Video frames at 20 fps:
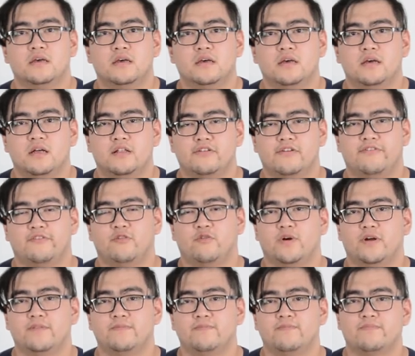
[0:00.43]
Hello
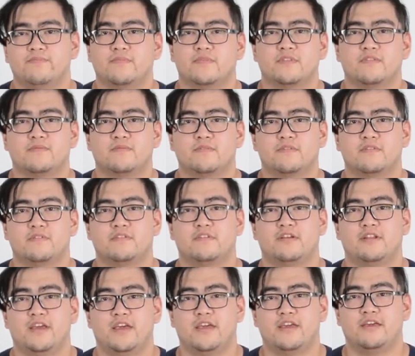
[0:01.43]
everyone.
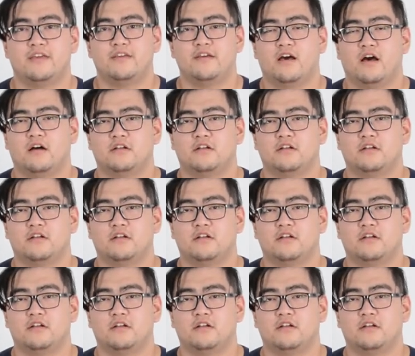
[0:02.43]
Today,